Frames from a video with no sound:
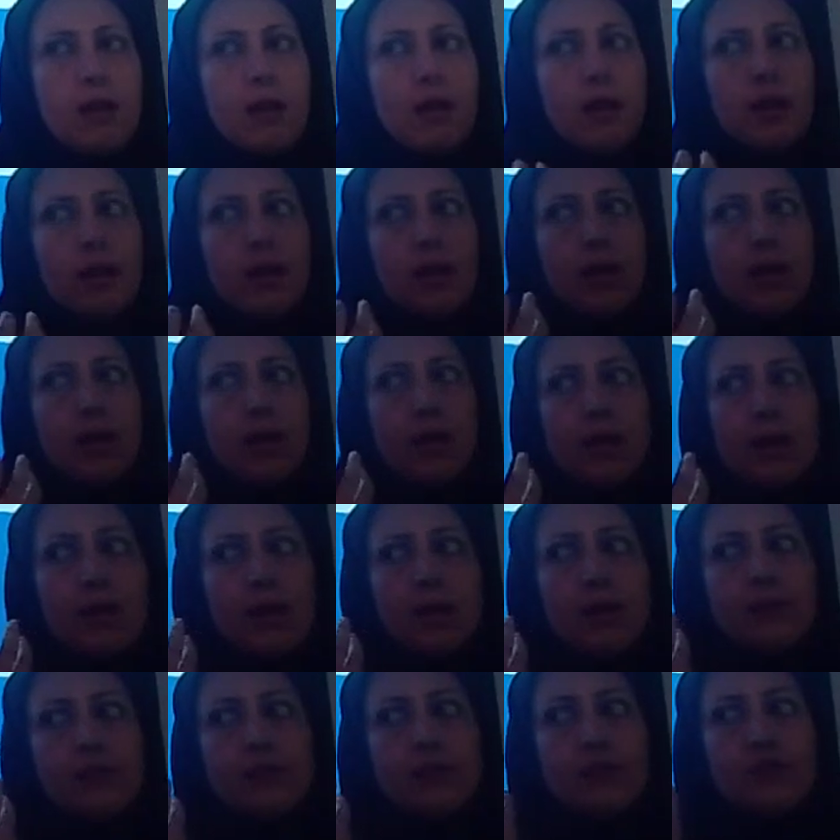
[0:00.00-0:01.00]

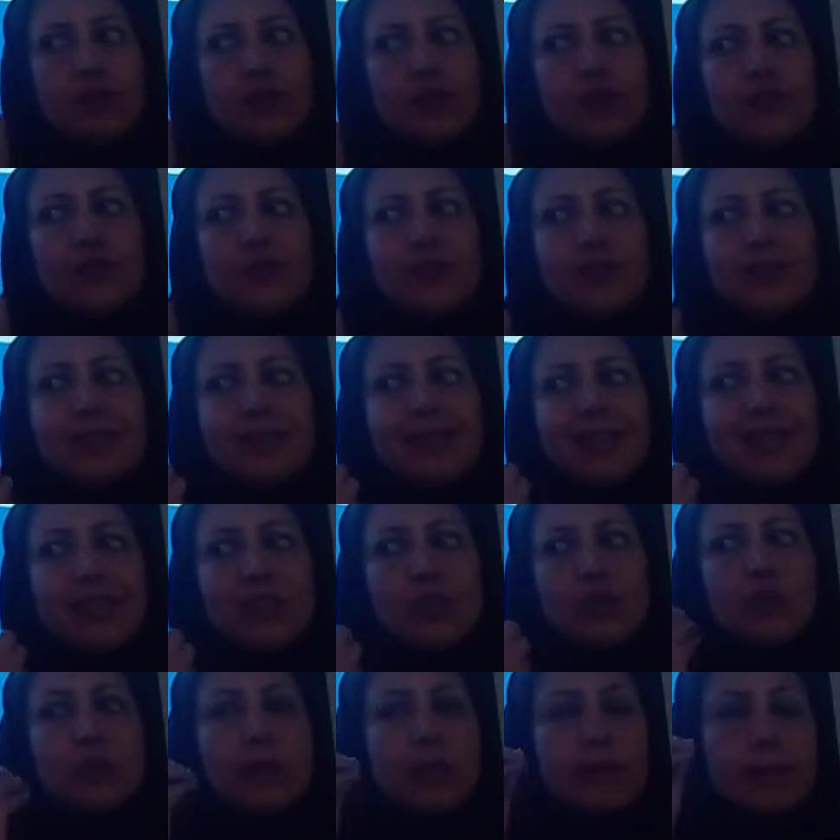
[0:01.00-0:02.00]
The changes that
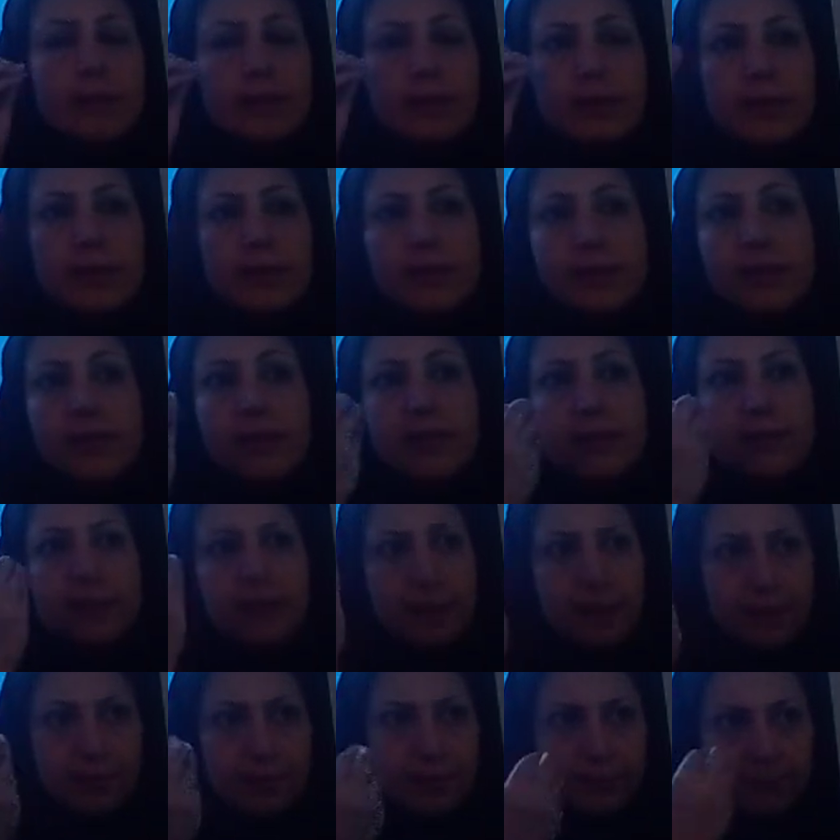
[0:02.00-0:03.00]
you can see
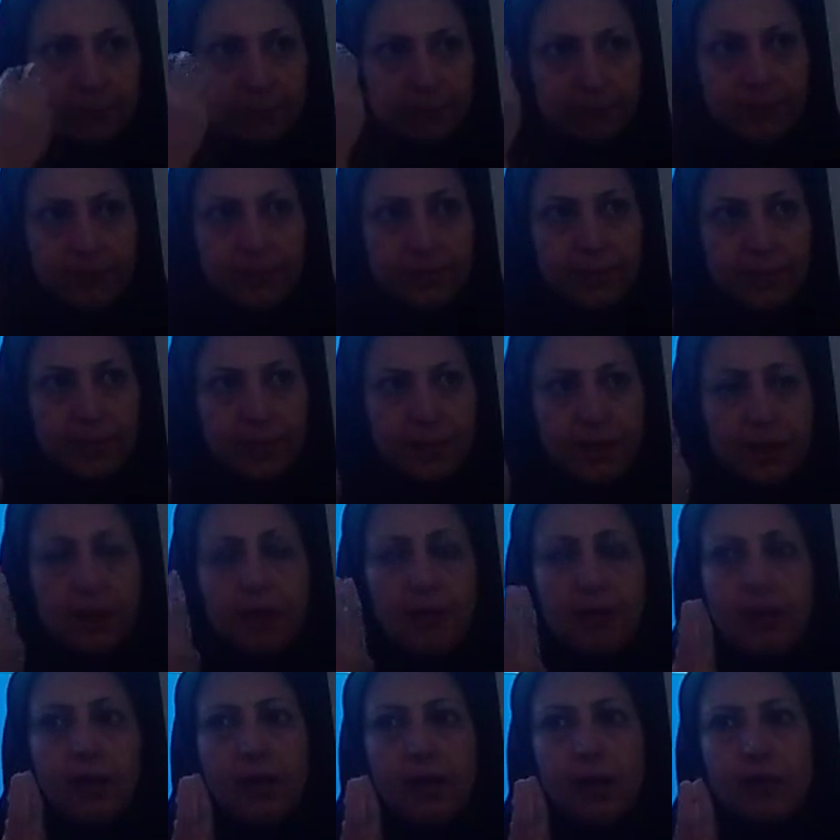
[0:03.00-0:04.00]
them.
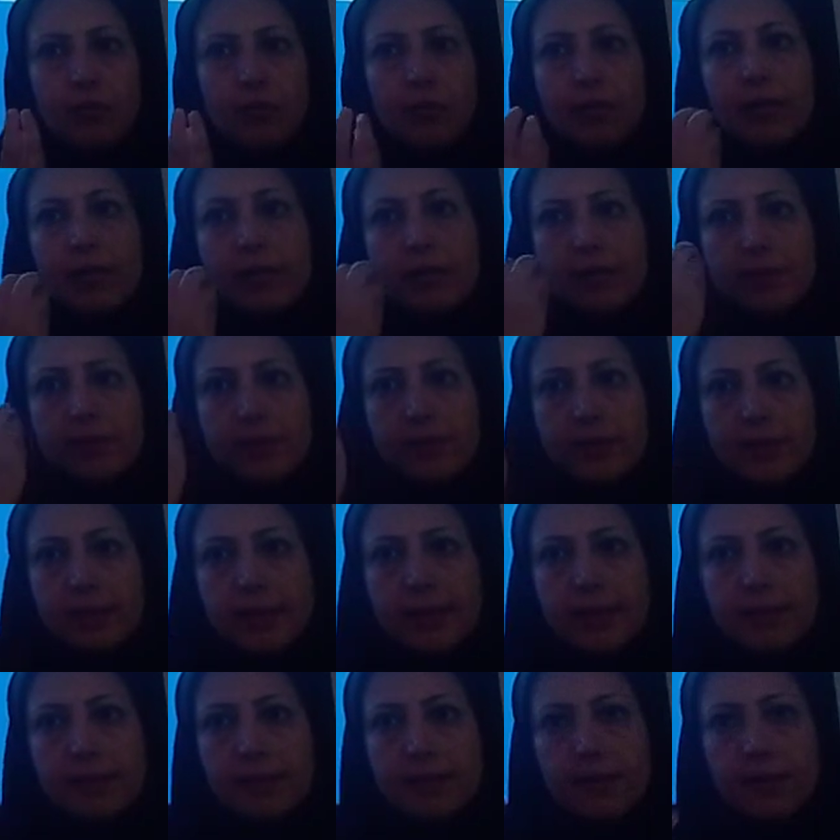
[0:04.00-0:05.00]
You can
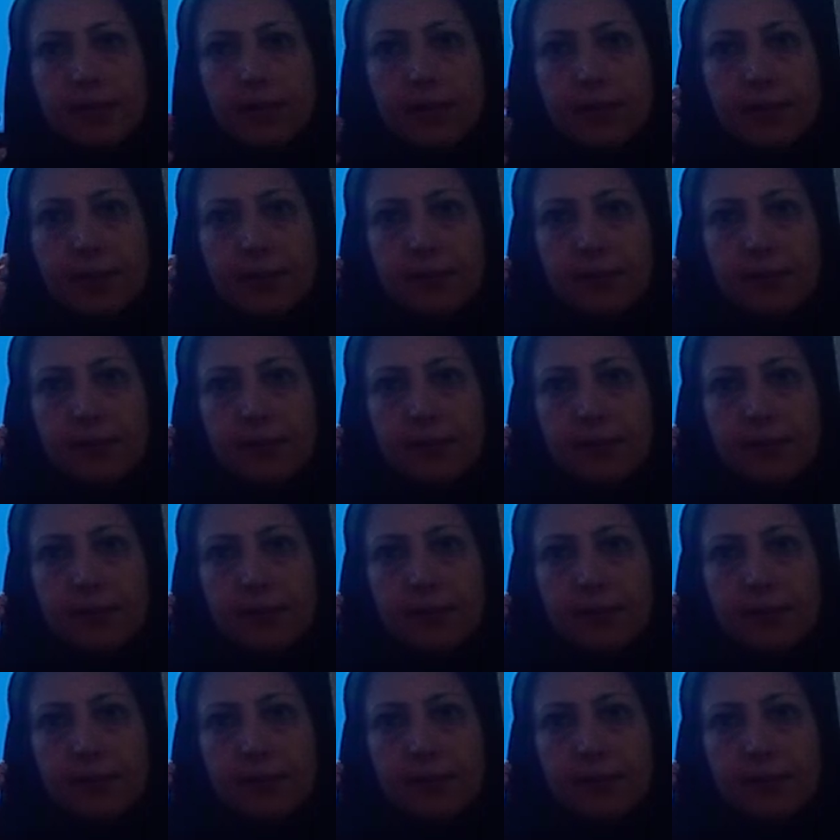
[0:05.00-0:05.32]
see the